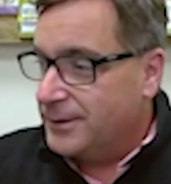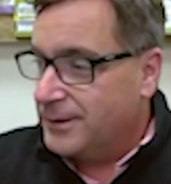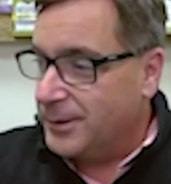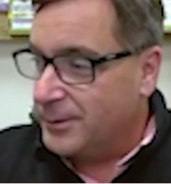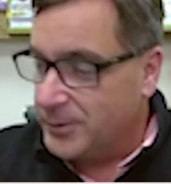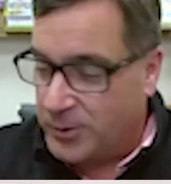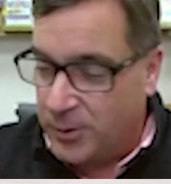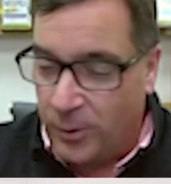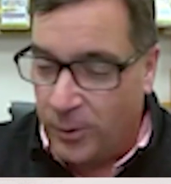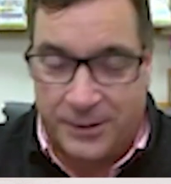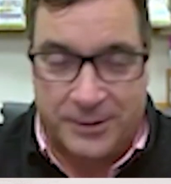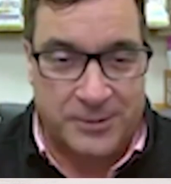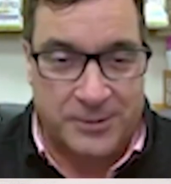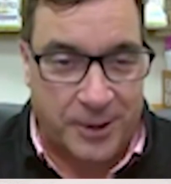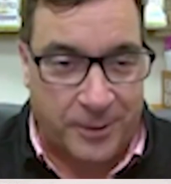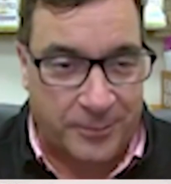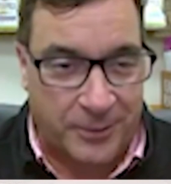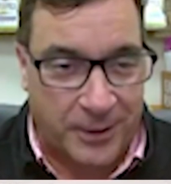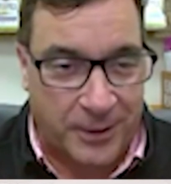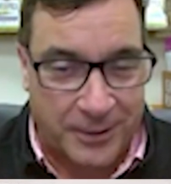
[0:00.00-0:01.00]
quite
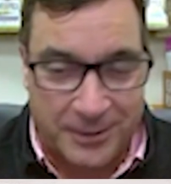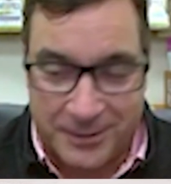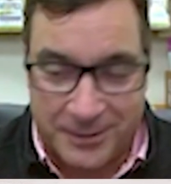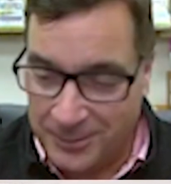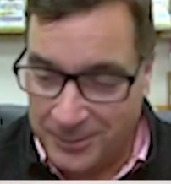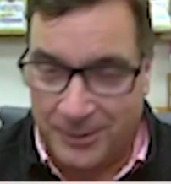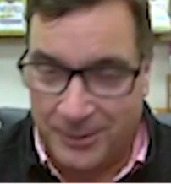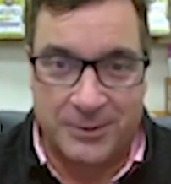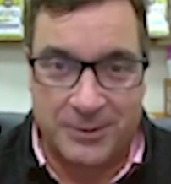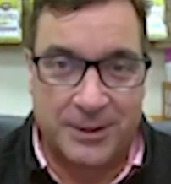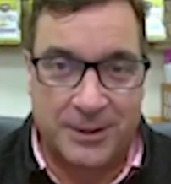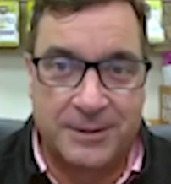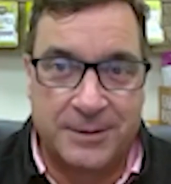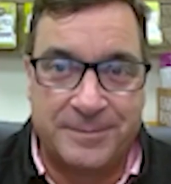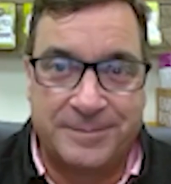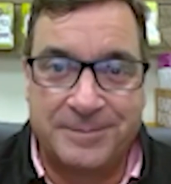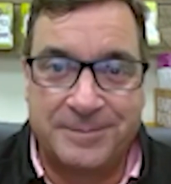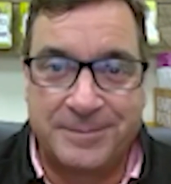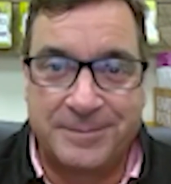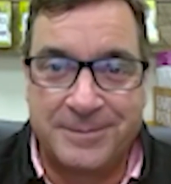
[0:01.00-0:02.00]
something, wasn't it?
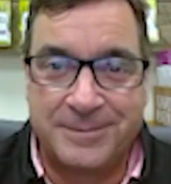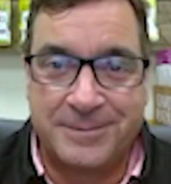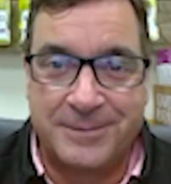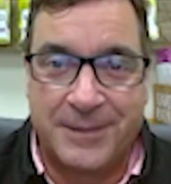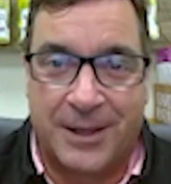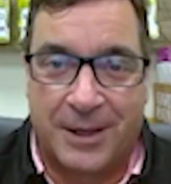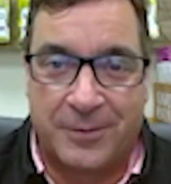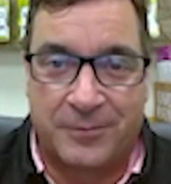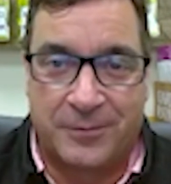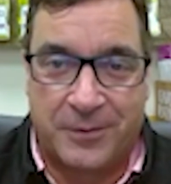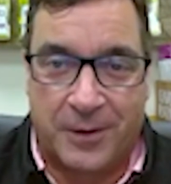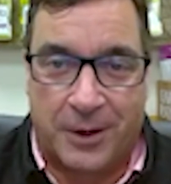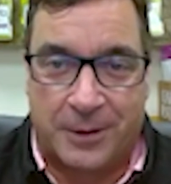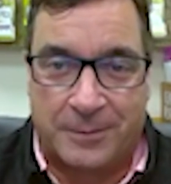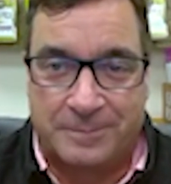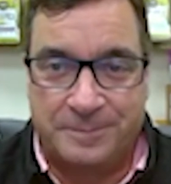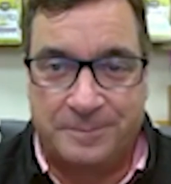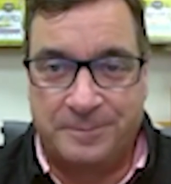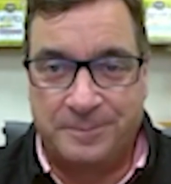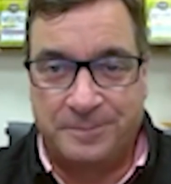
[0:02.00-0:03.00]
Not
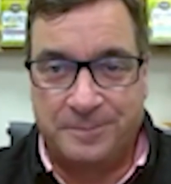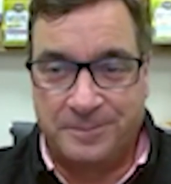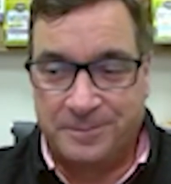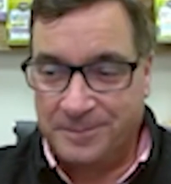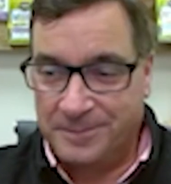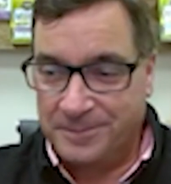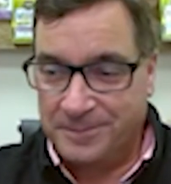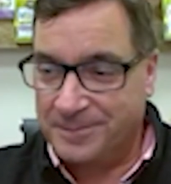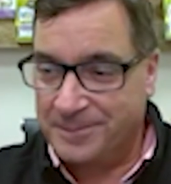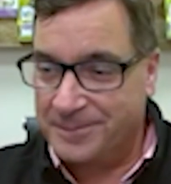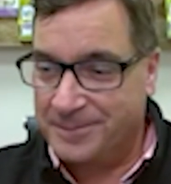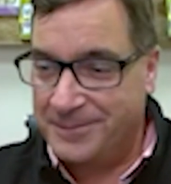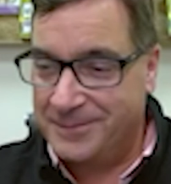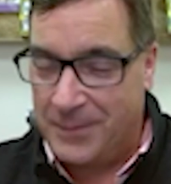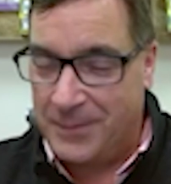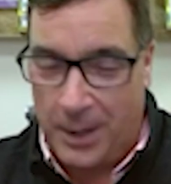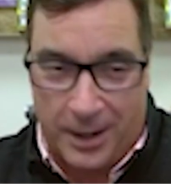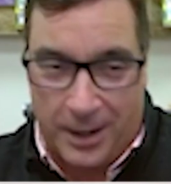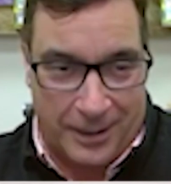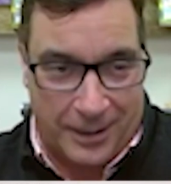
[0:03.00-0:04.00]
fun.
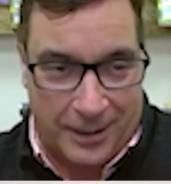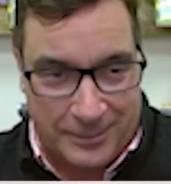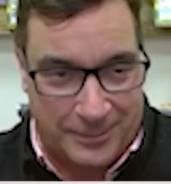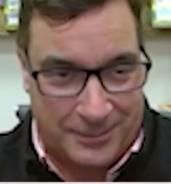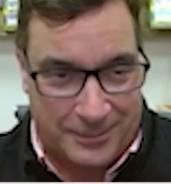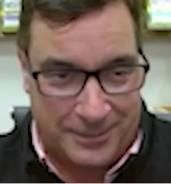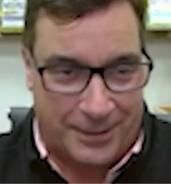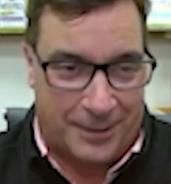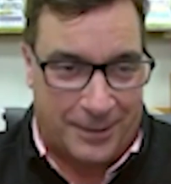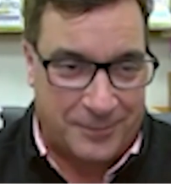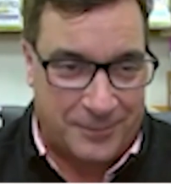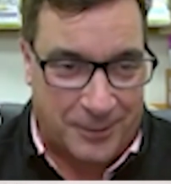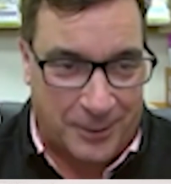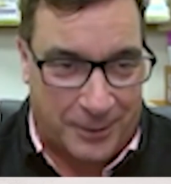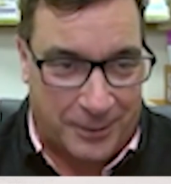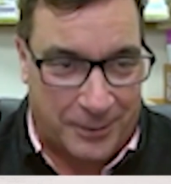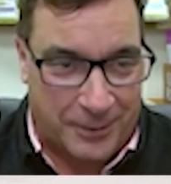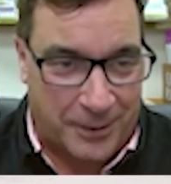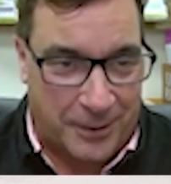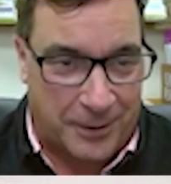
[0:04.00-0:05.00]
Not
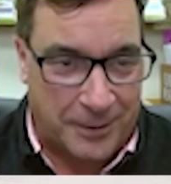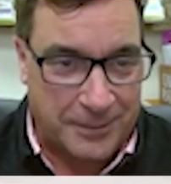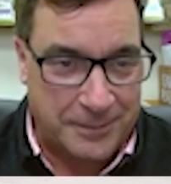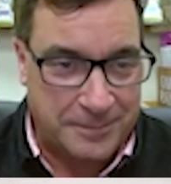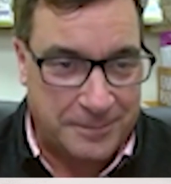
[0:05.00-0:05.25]
fun at all.